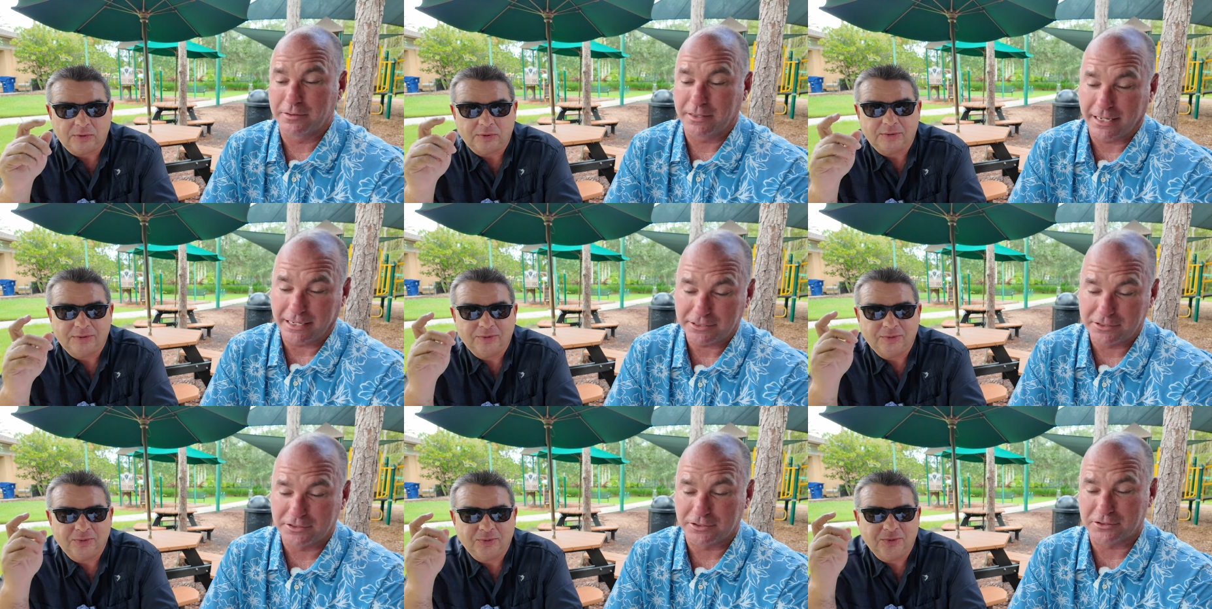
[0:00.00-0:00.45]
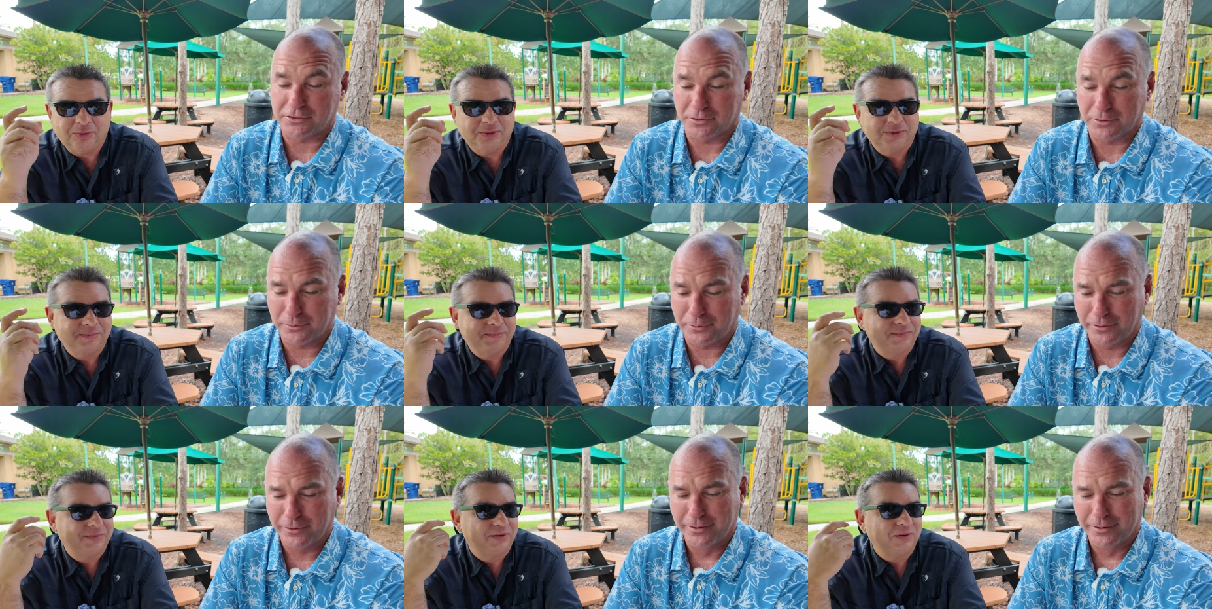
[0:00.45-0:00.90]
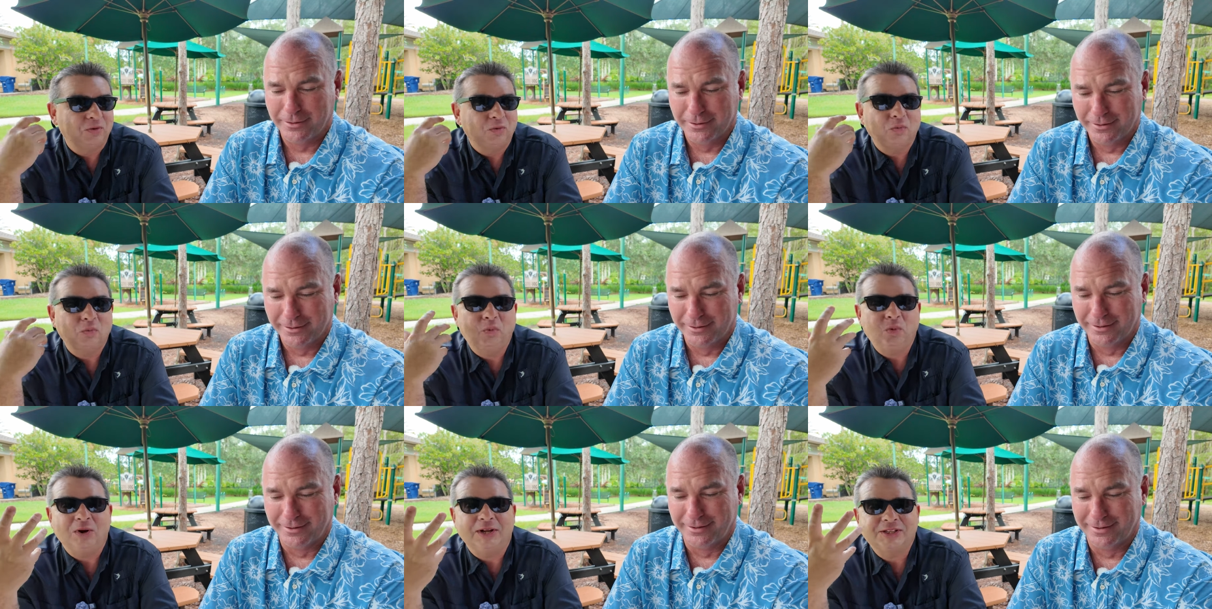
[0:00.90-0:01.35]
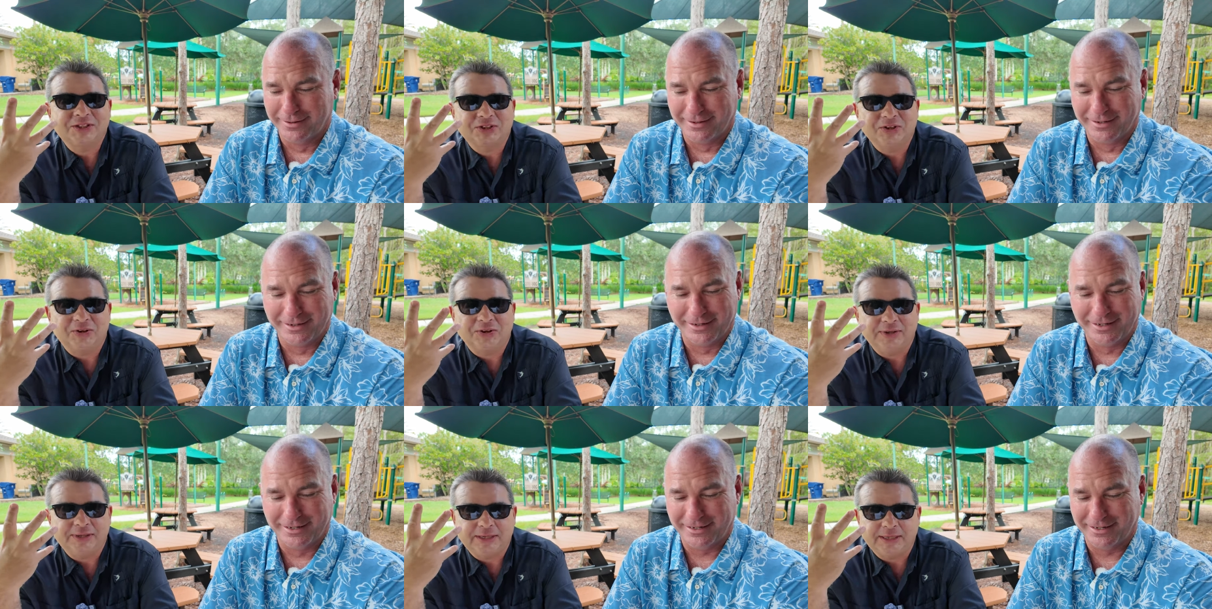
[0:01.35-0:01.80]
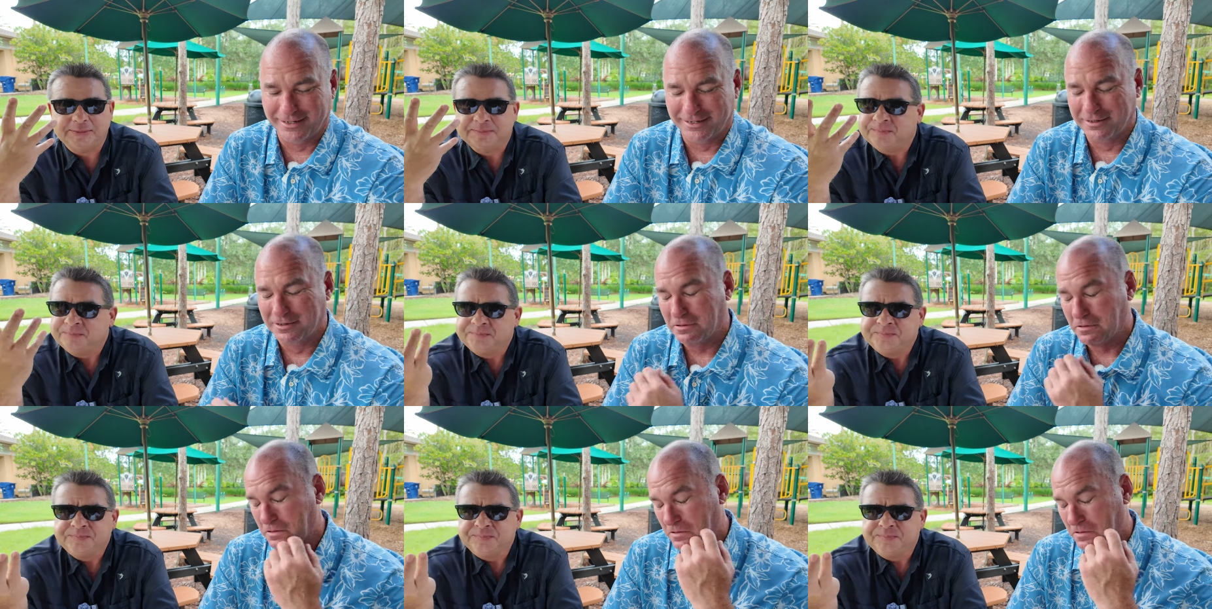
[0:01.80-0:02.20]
Speaker 1: That's the truth. What's going on?